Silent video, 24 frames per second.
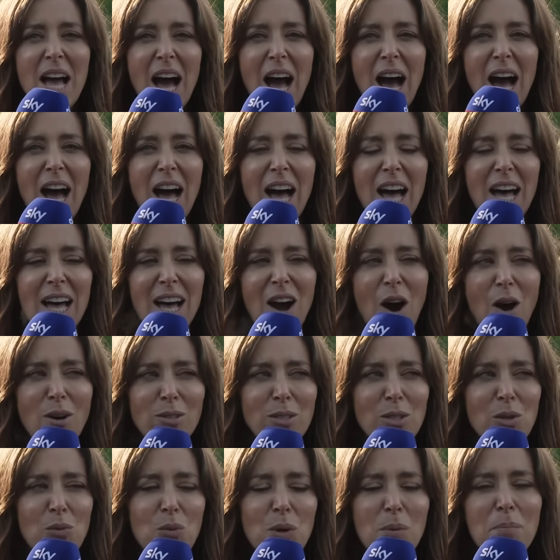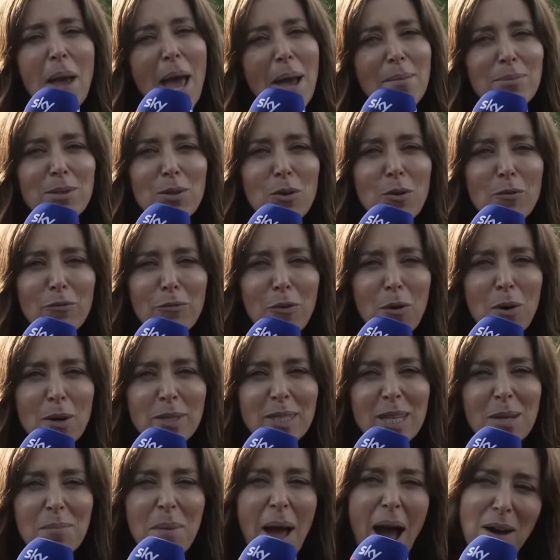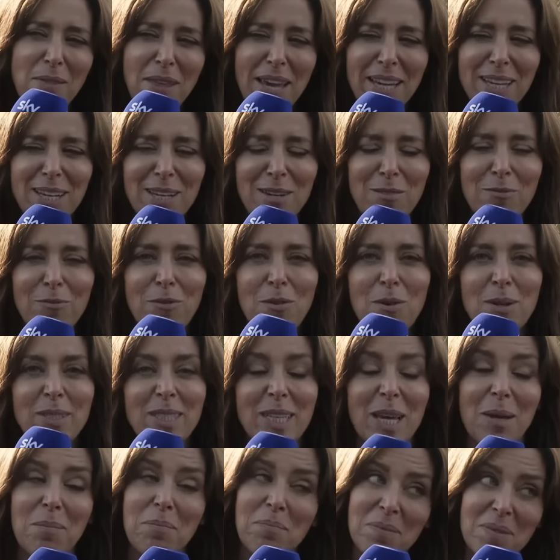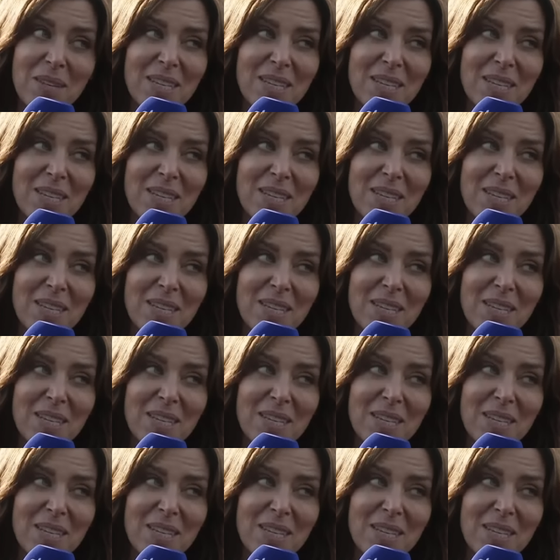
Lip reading: Arsenal would be able to afford him, how they could afford him.